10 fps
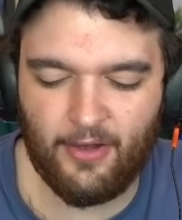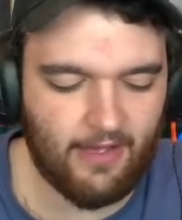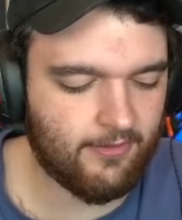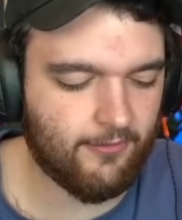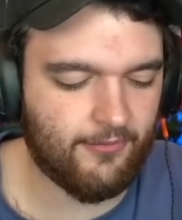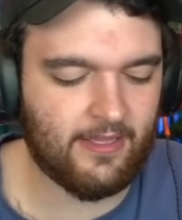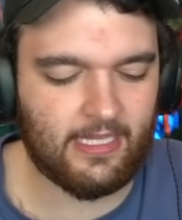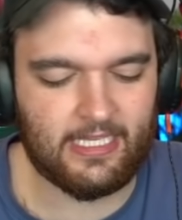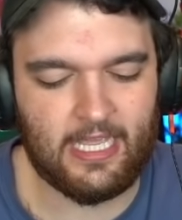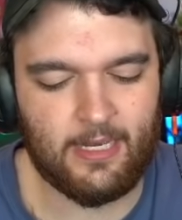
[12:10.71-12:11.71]
have the
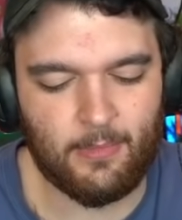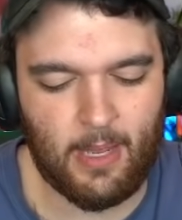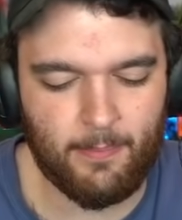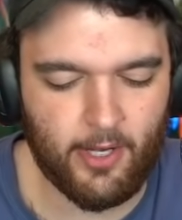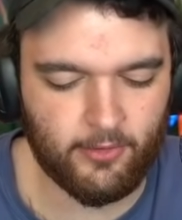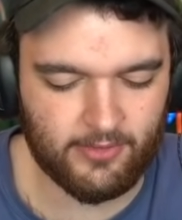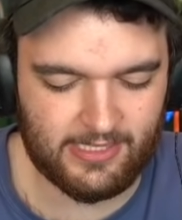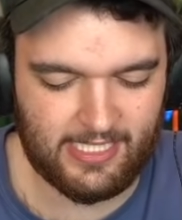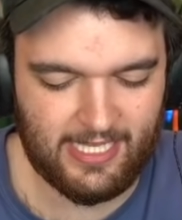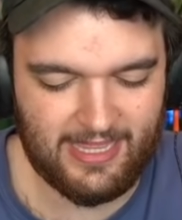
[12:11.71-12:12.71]
feeling in my bones